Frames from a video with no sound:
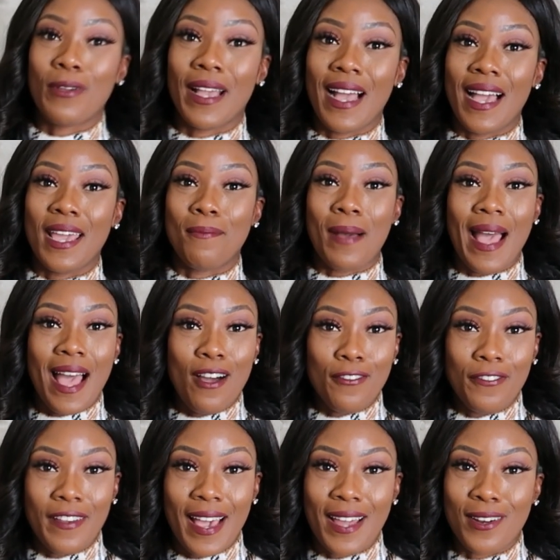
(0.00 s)
we got. In my
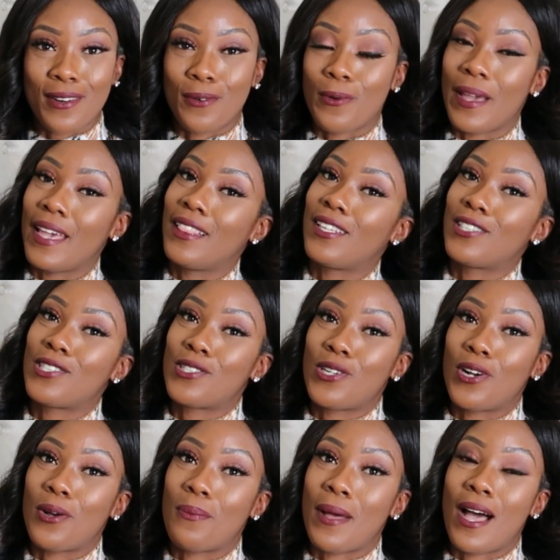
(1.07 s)
outfit out of the way, let's
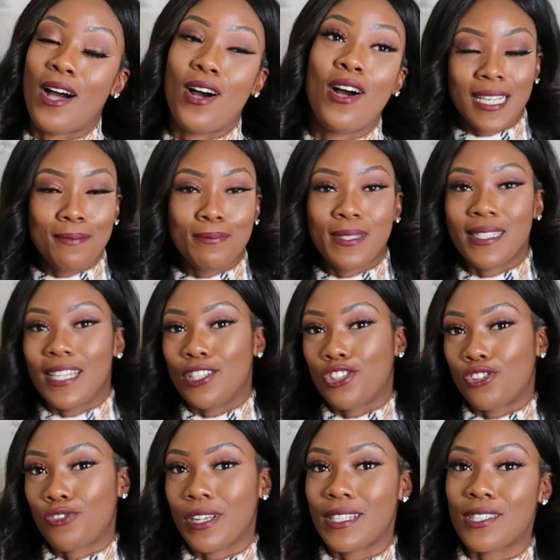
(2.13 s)
talk about tips and
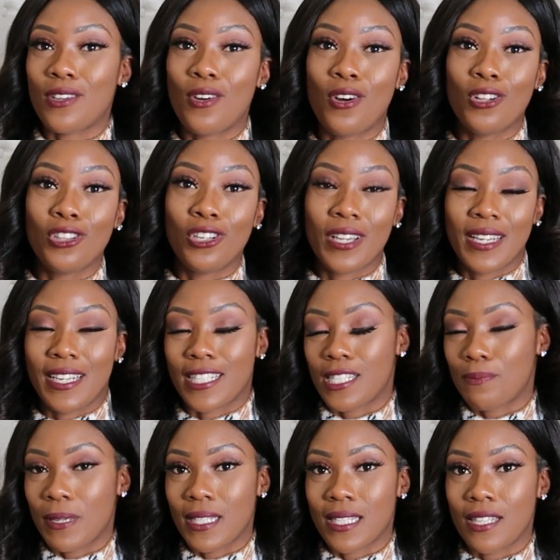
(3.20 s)
tricks on looking
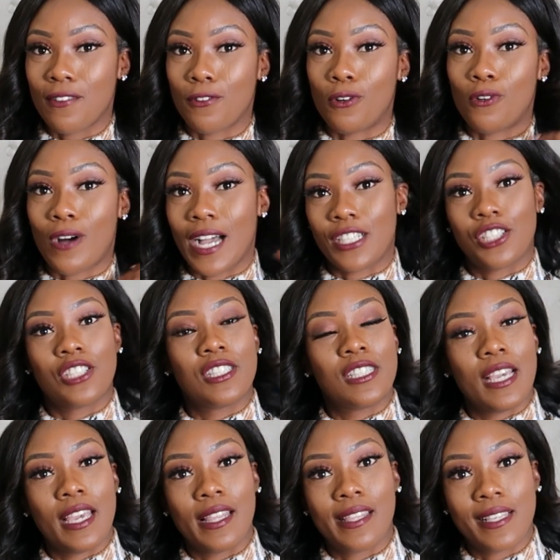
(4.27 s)
expensive, or I should
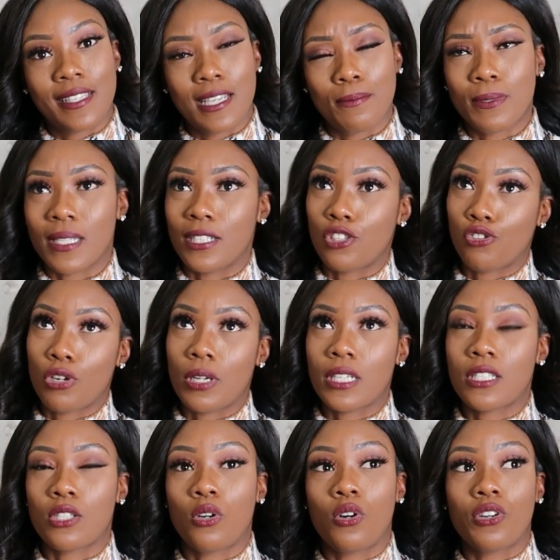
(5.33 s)
say tips and
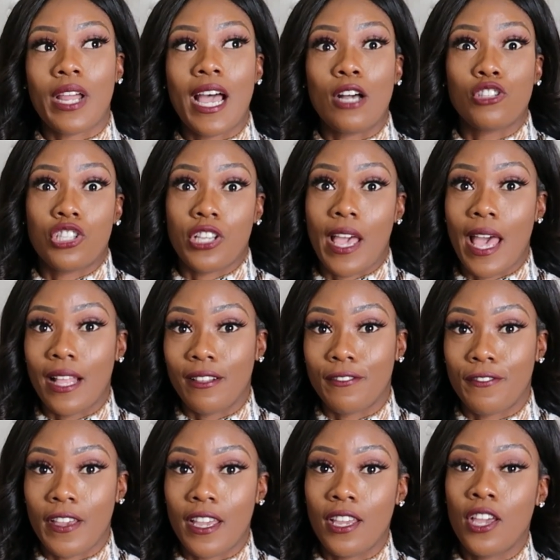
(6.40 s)
tricks on how to
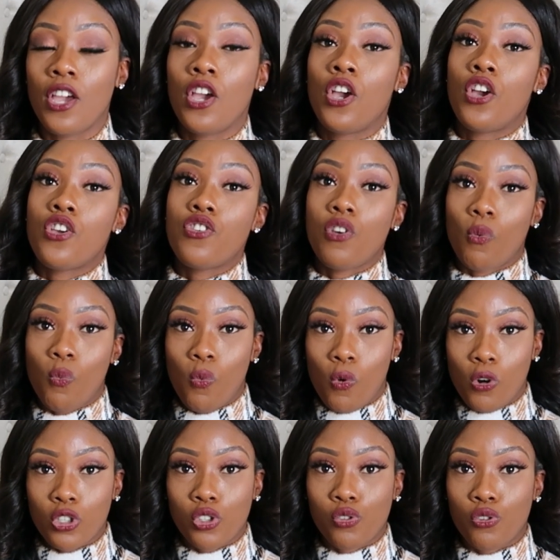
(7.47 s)
elevate your
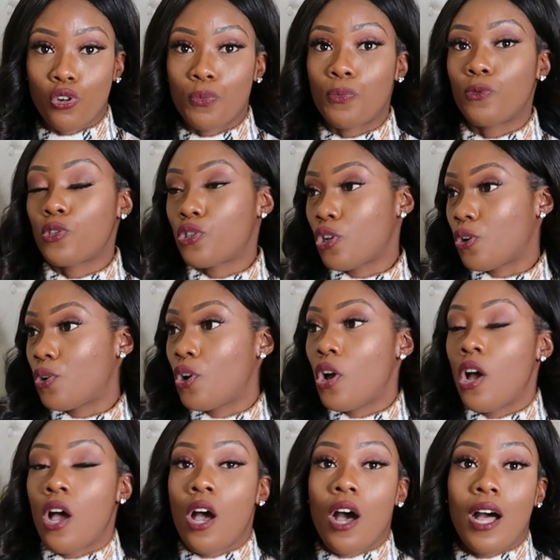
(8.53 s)
wardrobe. So
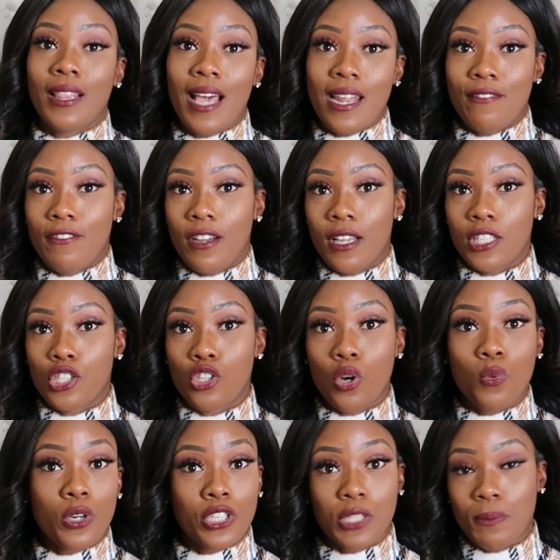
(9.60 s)
a lot of us
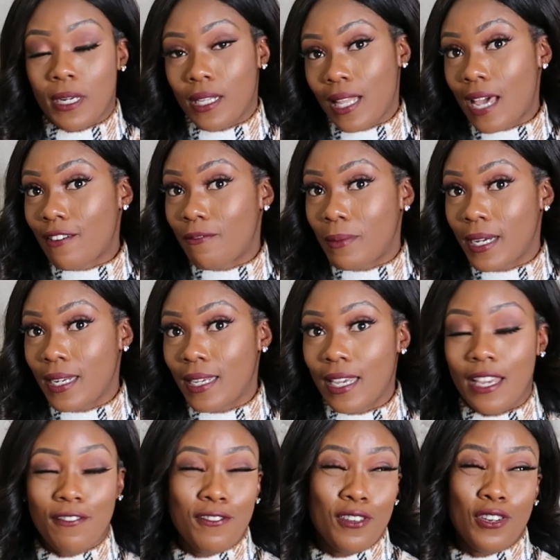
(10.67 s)
don't want to spend a lot of
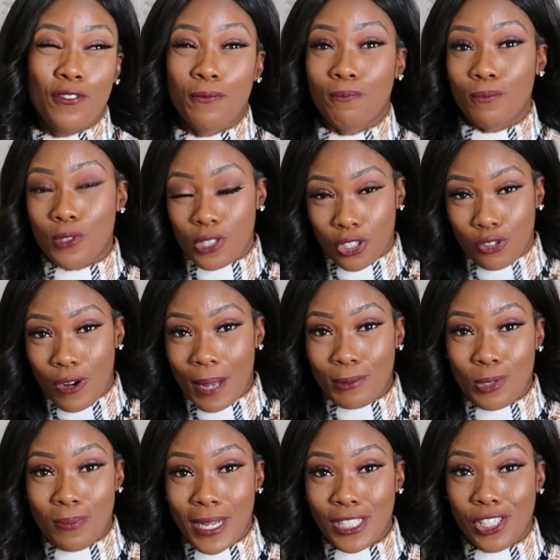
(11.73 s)
money. If you
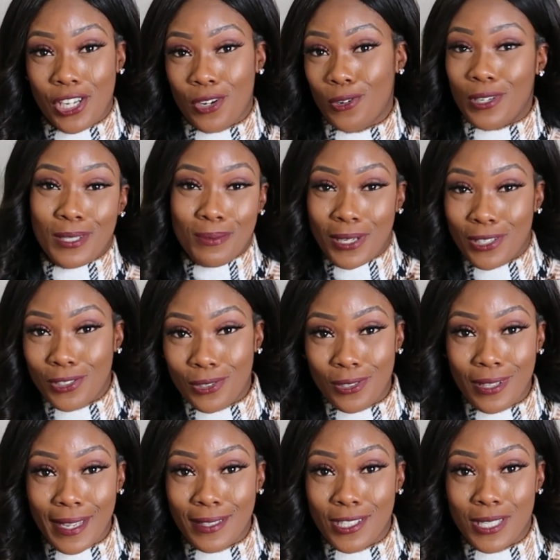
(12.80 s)
subscribe to my channel, it's because you
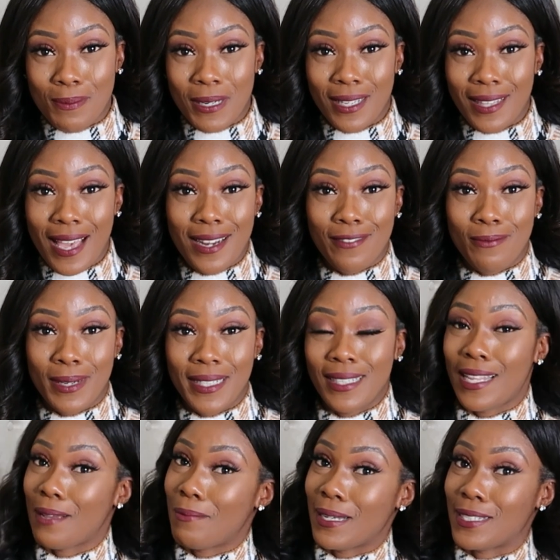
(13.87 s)
don't like to spend a lot of
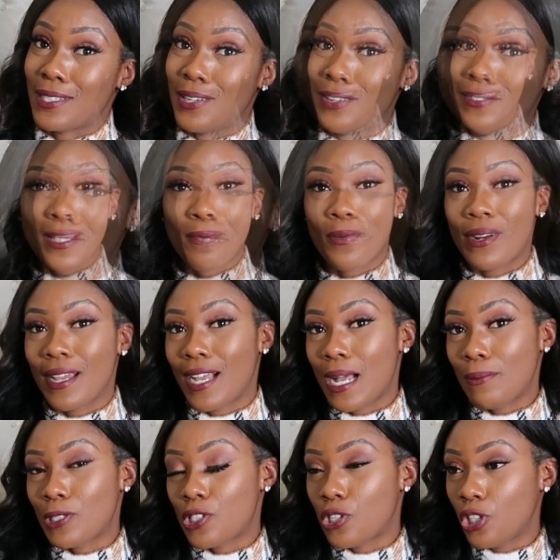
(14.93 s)
money like myself. First tip when it
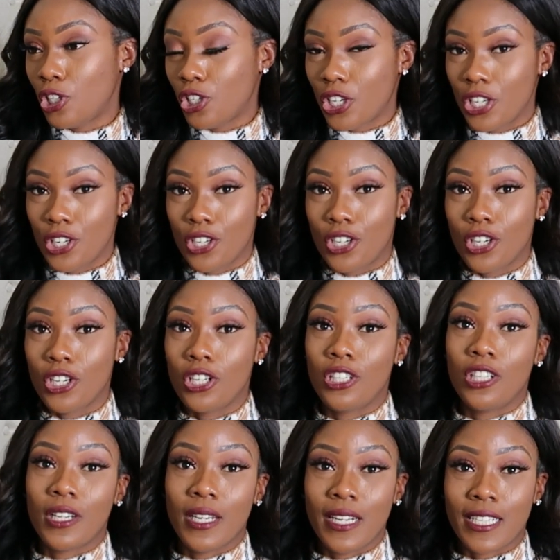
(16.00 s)
comes to looking
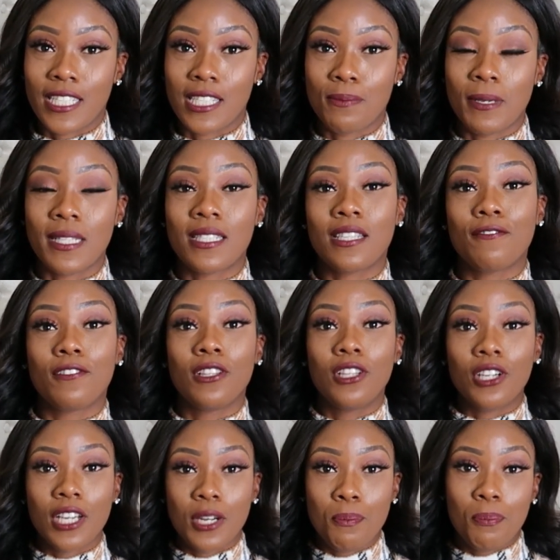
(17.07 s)
good, looking expensive,
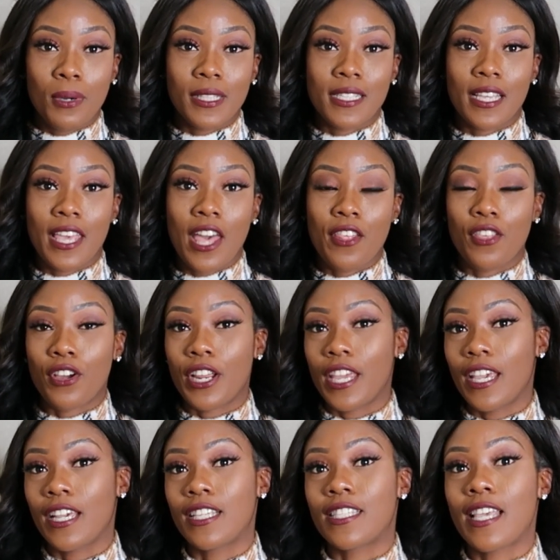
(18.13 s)
looking put together
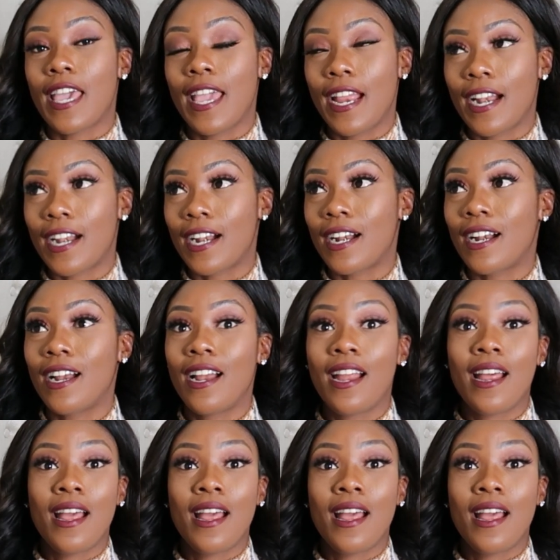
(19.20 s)
is hair